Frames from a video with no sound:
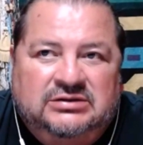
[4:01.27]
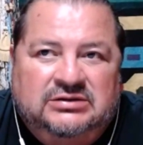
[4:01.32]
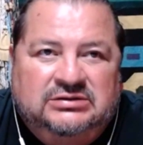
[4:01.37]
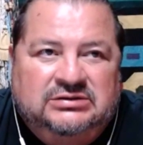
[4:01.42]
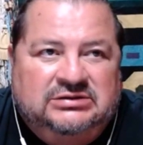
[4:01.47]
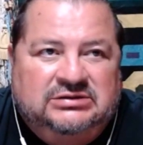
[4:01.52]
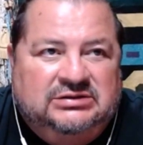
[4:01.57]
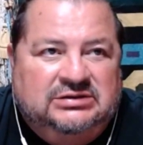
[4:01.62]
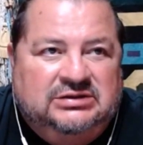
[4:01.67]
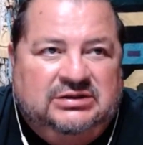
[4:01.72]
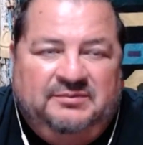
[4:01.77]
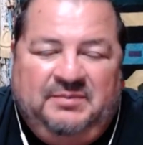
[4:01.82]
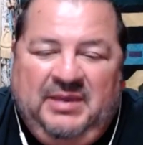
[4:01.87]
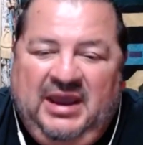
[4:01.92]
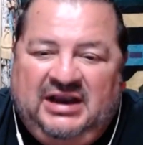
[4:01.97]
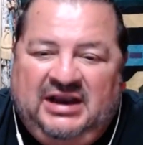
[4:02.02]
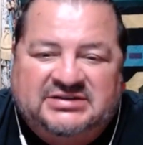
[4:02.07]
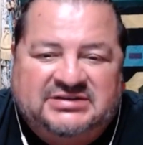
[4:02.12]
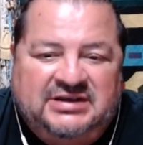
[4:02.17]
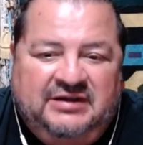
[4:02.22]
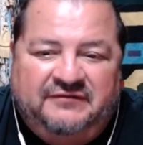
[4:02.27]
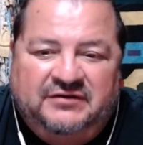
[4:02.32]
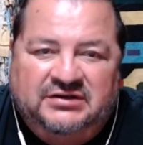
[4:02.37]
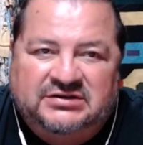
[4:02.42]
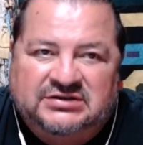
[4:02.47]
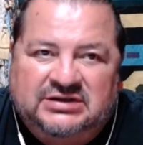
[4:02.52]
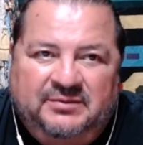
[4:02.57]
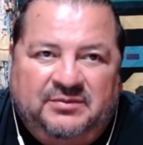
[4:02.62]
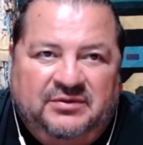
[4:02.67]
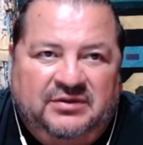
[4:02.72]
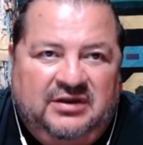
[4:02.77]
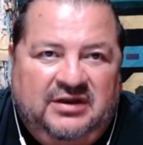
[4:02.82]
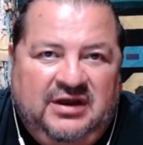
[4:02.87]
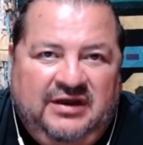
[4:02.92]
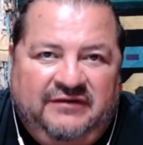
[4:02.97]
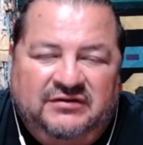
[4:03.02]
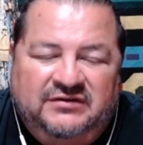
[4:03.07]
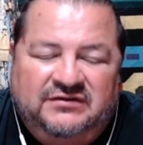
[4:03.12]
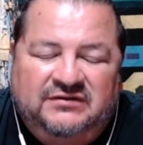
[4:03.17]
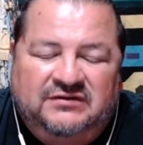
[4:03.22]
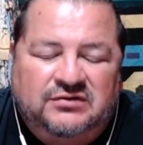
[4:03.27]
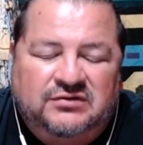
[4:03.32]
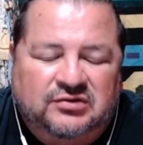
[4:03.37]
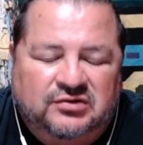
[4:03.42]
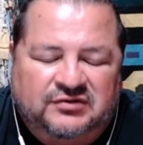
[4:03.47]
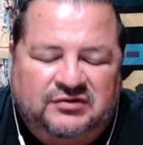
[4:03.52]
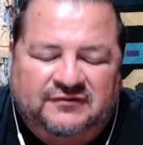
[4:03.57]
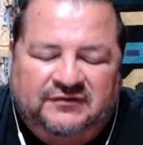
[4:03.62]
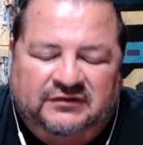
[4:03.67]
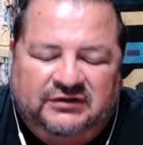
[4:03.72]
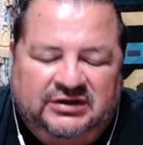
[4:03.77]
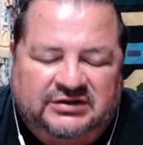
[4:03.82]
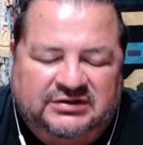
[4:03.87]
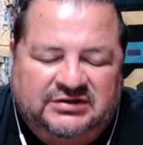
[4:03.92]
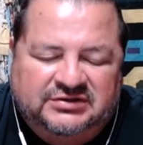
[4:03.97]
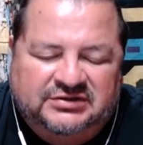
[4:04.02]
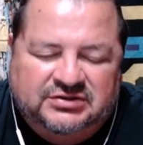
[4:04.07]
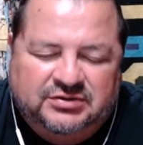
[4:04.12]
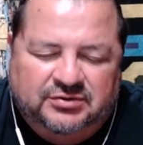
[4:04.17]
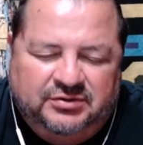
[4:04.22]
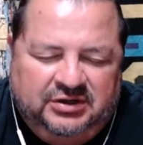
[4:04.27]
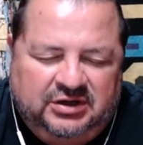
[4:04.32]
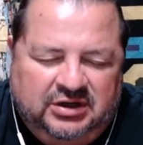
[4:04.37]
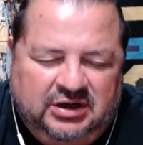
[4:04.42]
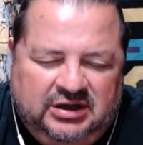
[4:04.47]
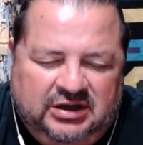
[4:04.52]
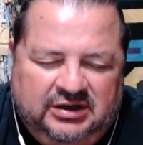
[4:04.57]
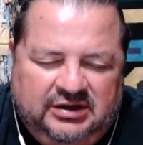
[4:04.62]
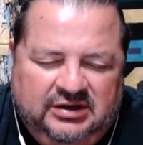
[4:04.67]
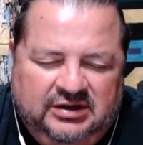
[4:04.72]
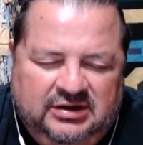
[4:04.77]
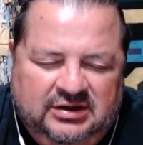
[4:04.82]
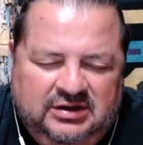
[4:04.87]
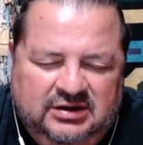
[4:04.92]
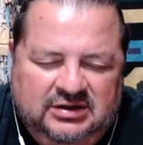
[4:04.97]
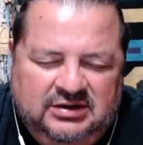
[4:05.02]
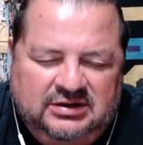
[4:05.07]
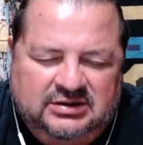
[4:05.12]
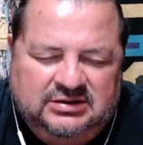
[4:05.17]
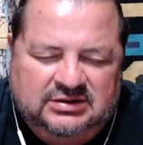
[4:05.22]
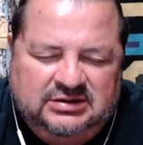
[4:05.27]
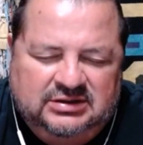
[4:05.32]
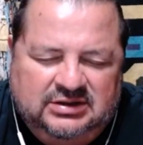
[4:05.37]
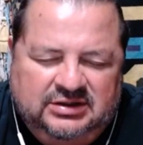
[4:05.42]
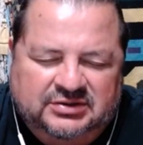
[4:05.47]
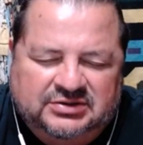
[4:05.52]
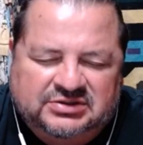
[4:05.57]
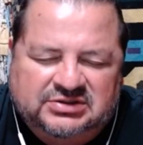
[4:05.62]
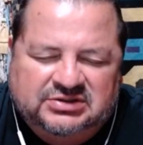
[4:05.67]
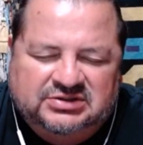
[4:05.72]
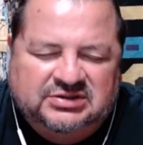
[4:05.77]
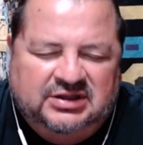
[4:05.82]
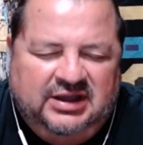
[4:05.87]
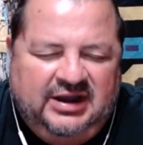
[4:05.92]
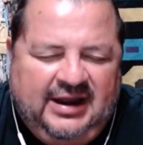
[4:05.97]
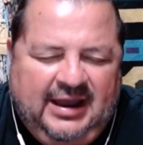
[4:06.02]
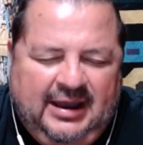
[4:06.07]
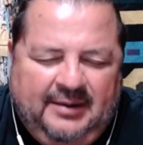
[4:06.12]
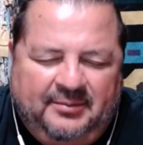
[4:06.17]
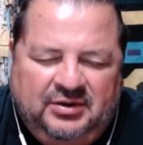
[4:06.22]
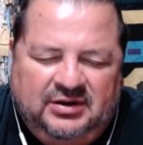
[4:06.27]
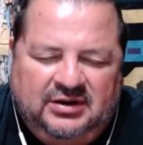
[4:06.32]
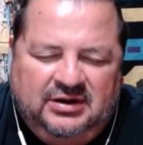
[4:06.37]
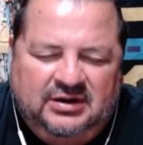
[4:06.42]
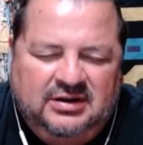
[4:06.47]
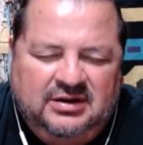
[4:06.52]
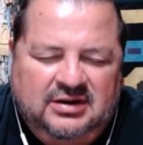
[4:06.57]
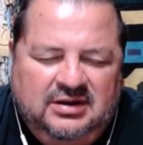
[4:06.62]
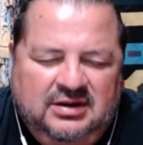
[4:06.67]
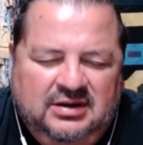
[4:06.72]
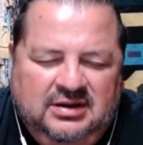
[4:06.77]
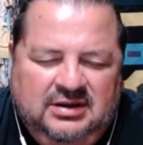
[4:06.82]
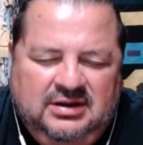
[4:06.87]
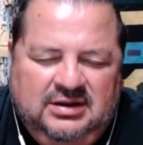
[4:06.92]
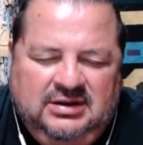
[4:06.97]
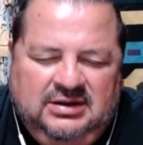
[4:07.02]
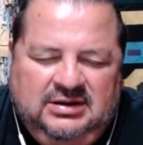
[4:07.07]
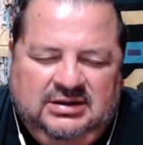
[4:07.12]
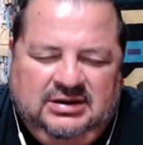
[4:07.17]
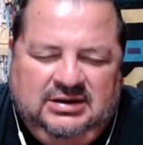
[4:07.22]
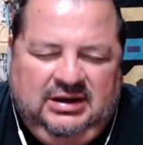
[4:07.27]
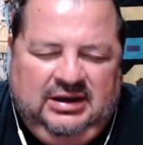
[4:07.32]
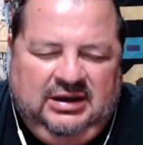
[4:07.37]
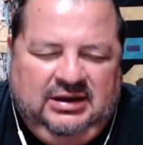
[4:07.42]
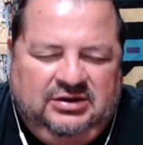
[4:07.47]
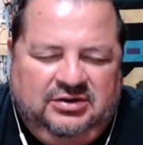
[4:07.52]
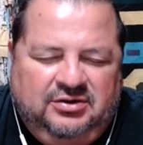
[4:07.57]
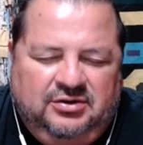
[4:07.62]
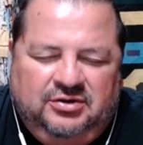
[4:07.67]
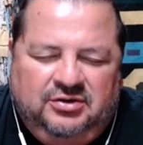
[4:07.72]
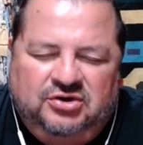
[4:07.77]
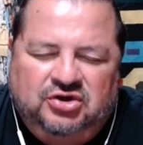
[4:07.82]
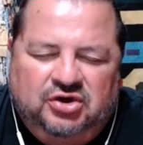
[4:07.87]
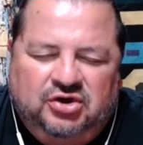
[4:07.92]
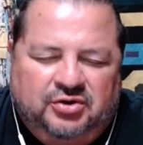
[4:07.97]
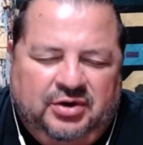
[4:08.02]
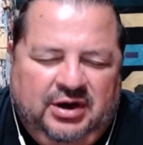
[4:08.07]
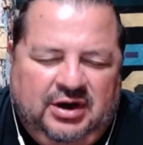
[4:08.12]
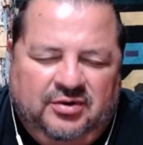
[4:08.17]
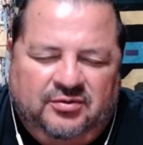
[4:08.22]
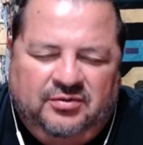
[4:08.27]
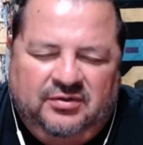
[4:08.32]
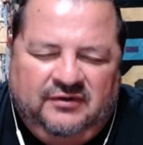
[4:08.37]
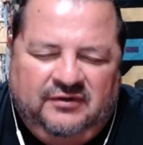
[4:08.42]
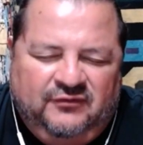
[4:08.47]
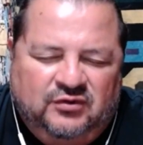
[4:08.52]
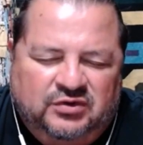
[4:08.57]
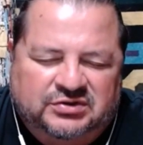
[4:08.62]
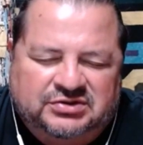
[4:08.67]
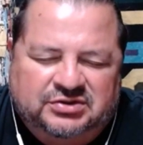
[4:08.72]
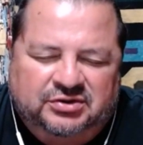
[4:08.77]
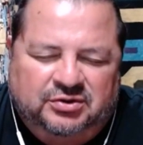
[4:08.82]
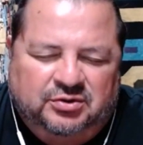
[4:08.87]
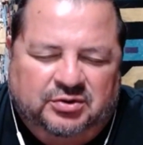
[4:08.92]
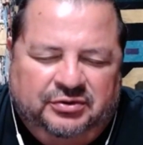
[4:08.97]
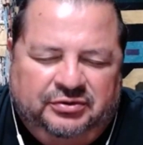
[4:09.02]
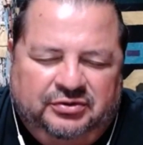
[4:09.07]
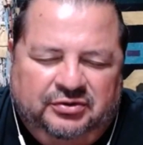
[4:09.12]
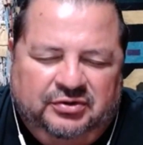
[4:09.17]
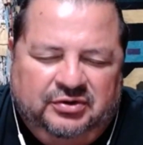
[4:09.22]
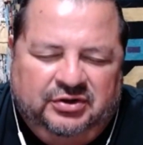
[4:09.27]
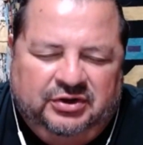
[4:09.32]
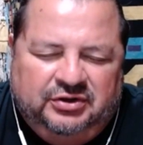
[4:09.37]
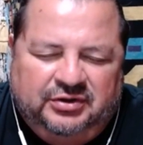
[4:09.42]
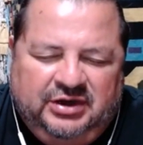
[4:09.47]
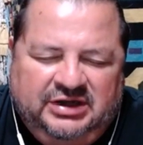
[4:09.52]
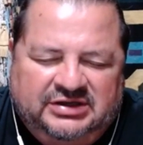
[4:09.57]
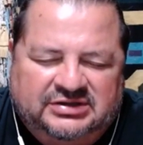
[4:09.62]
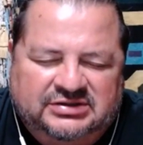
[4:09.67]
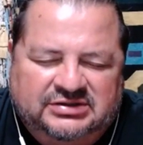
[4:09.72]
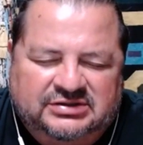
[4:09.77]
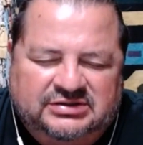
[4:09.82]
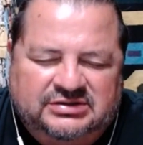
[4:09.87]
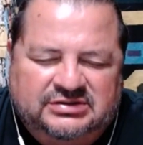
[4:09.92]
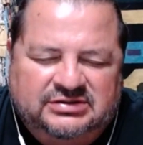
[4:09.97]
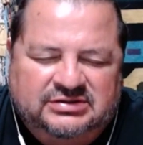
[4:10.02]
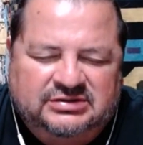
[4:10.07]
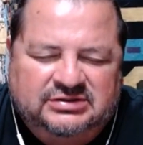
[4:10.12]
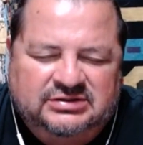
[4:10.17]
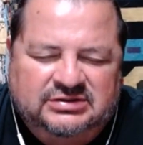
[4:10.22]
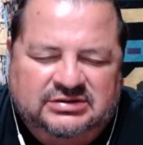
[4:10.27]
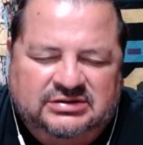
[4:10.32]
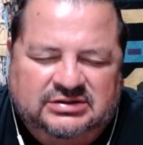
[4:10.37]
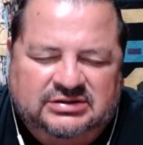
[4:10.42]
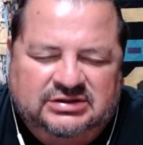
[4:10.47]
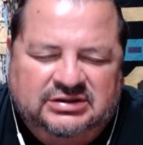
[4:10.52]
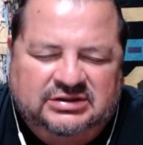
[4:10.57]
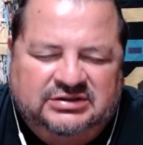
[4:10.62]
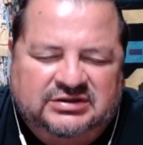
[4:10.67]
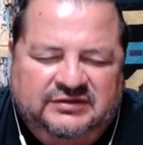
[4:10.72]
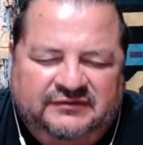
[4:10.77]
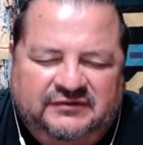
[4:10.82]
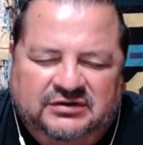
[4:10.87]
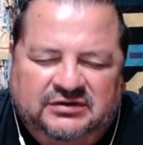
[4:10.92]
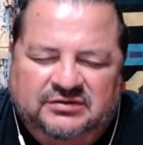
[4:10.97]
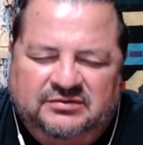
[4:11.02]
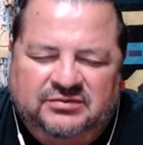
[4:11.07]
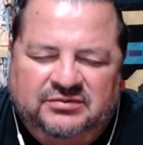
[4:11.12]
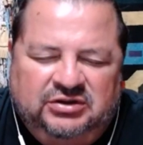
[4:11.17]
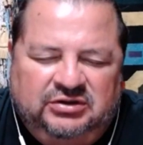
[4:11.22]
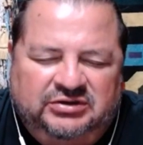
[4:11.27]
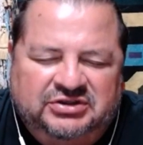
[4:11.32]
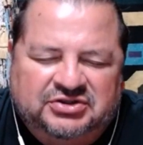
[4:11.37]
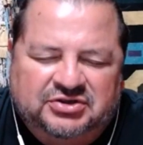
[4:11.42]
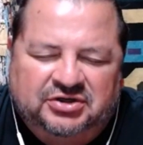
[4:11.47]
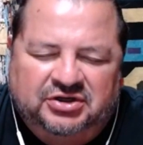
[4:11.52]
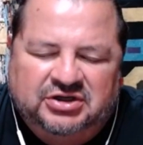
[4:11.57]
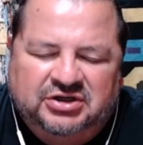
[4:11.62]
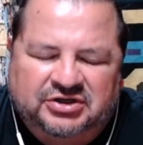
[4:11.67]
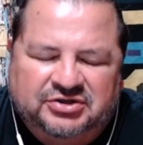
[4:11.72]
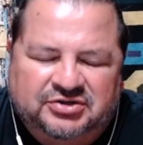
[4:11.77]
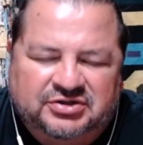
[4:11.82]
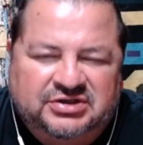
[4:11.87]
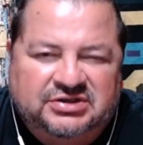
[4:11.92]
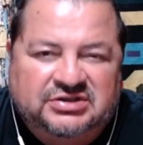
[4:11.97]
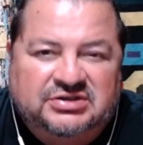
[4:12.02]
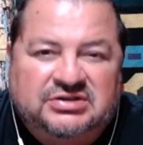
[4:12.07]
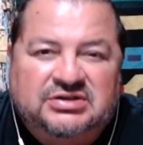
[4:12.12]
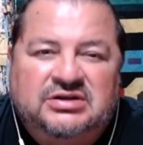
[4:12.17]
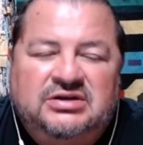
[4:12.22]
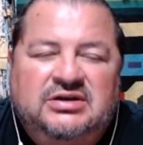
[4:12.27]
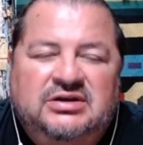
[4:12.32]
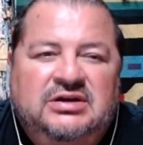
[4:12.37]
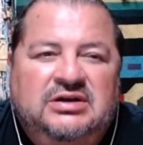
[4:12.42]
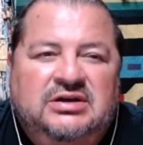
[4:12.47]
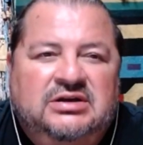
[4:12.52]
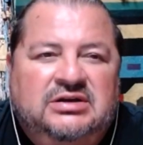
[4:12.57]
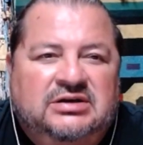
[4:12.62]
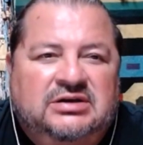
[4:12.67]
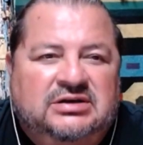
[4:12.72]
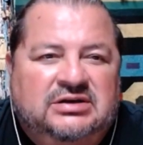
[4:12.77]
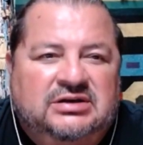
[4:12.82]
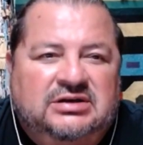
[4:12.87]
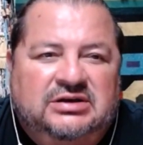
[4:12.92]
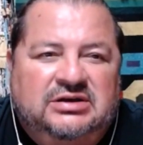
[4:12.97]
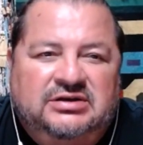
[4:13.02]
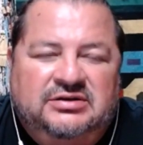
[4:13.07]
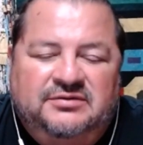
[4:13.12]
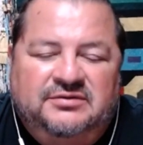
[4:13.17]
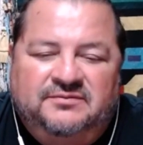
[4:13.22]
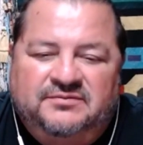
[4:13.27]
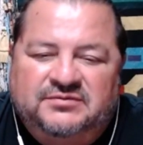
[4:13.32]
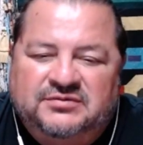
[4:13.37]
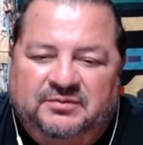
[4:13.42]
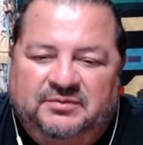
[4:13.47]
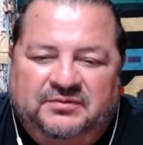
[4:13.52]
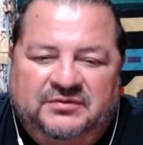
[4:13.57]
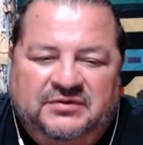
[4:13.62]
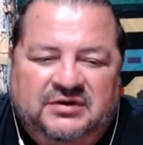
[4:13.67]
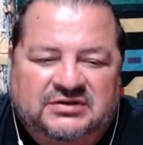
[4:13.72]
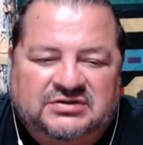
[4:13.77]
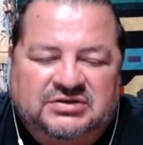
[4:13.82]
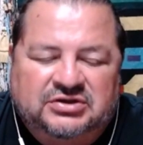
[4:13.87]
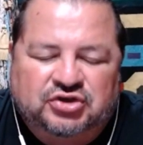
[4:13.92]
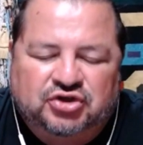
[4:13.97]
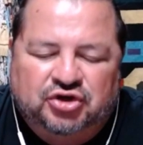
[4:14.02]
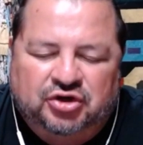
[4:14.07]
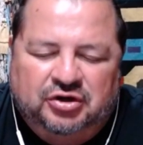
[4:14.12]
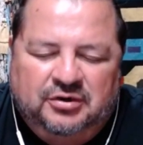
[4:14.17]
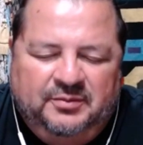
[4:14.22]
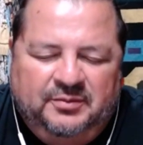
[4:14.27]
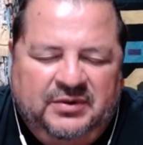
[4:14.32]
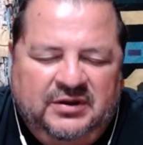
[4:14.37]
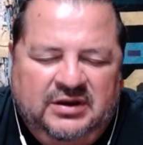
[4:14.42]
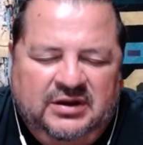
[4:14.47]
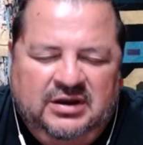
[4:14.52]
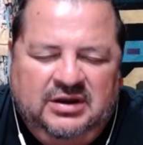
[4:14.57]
In Pakistan, for example, they have this huge flood that's going on. And there's just a lot happening. And, you know, in Ukraine, of course, they're going through their crisis. And different Middle Eastern countries, some things in Europe.